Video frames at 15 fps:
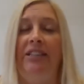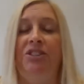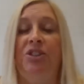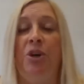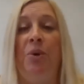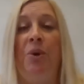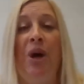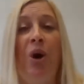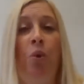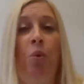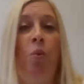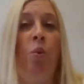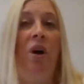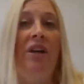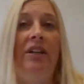So
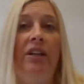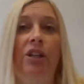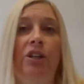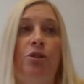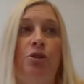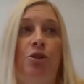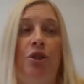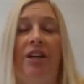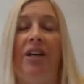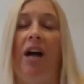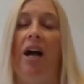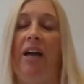one little trick